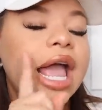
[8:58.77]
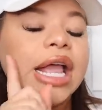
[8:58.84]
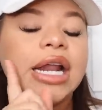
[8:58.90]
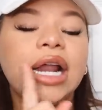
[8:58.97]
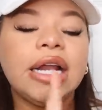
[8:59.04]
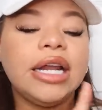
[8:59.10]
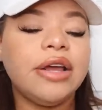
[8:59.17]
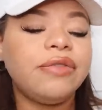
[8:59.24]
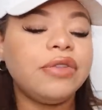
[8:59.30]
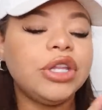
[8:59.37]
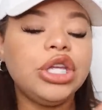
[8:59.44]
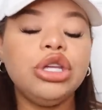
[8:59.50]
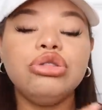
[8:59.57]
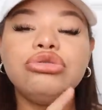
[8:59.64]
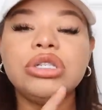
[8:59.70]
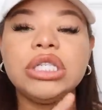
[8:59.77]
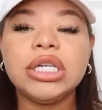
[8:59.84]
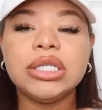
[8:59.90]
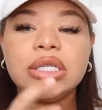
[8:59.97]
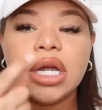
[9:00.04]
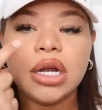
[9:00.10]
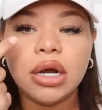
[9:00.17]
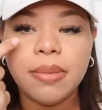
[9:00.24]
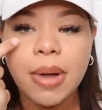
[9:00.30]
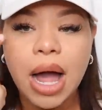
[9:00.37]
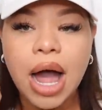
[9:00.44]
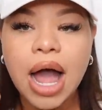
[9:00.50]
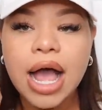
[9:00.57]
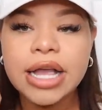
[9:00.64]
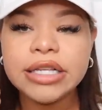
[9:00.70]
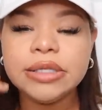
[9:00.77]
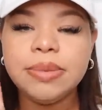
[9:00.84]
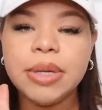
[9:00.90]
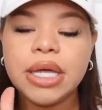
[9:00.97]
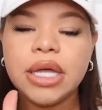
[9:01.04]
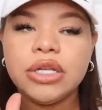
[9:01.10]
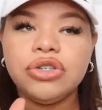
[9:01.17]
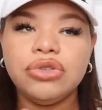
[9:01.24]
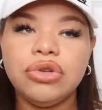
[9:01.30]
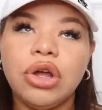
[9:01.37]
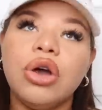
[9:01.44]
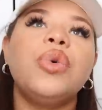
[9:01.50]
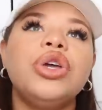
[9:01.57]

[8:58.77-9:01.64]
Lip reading: And I definitely use this under my eyes, because you know